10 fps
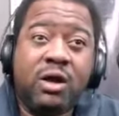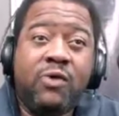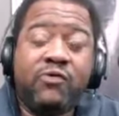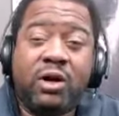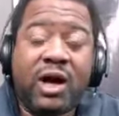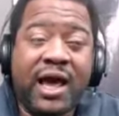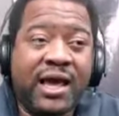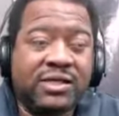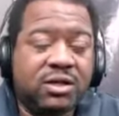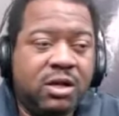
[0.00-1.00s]
Five for rings. The
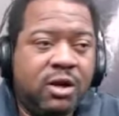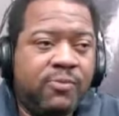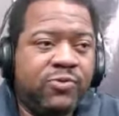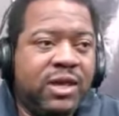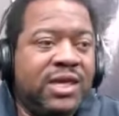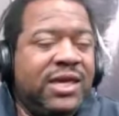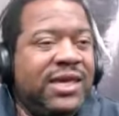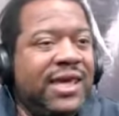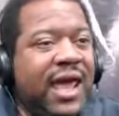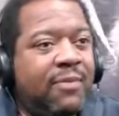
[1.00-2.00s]
last,
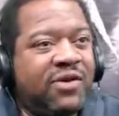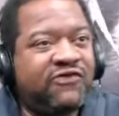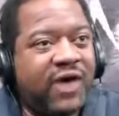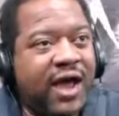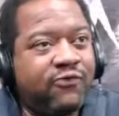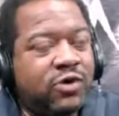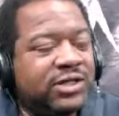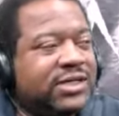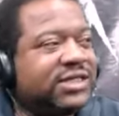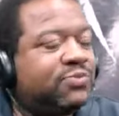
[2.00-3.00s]
yeah, but five,
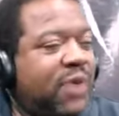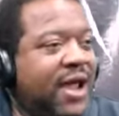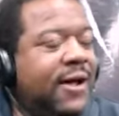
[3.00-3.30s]
five rings.